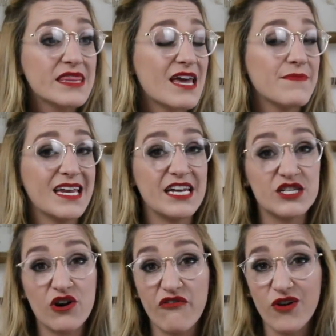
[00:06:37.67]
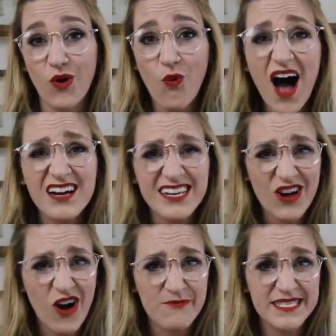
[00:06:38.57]
They may need to go for a walk to
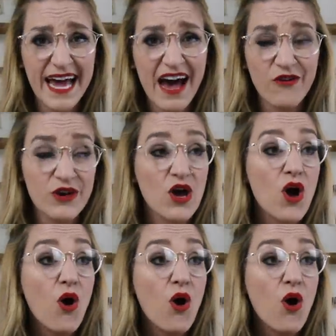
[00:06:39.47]
calm down,